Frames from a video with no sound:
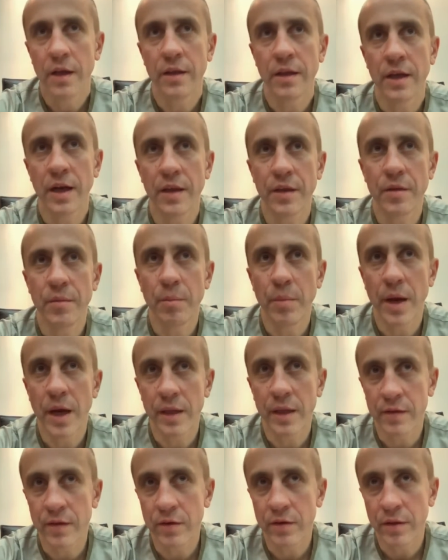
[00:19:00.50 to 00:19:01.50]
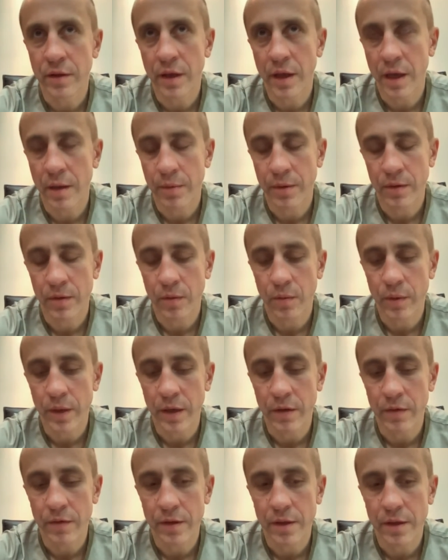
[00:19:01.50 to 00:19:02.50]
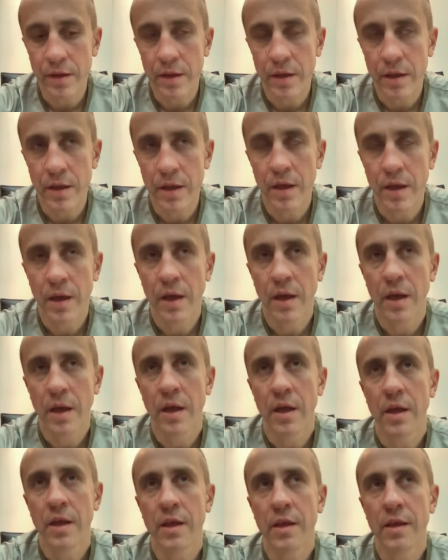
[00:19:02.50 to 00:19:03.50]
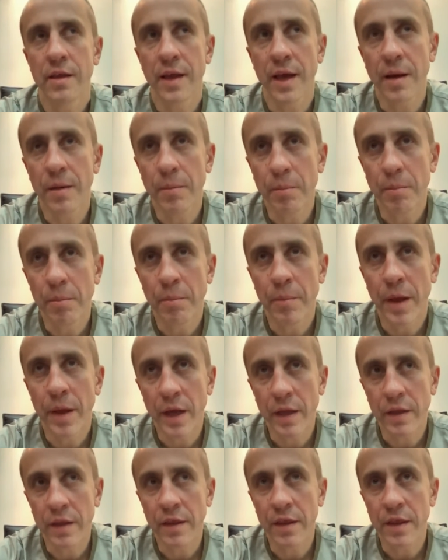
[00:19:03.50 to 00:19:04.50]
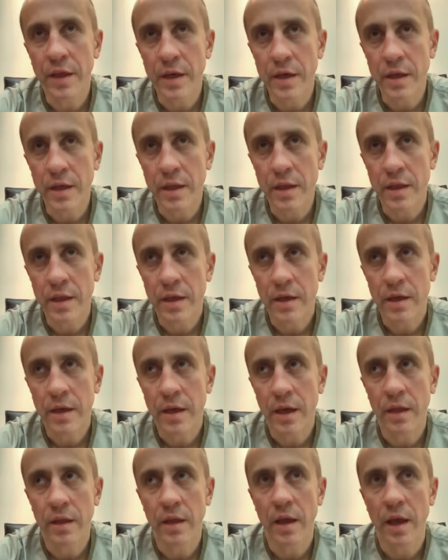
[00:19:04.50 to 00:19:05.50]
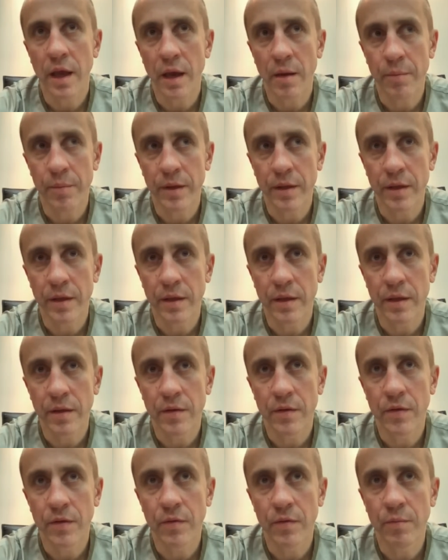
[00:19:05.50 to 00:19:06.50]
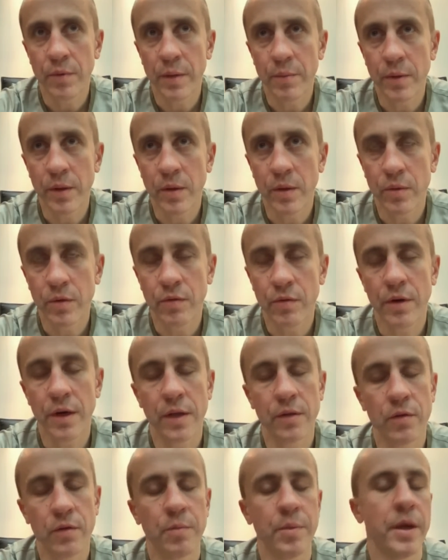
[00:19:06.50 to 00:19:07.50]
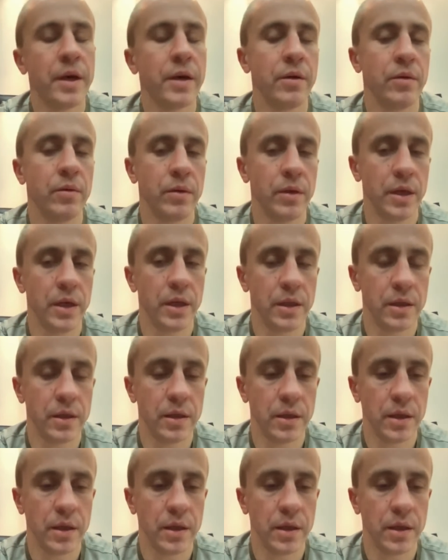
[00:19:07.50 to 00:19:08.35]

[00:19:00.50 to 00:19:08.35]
Nothing bad is going to happen to waves. Some bad things can happen to people who try to speculate.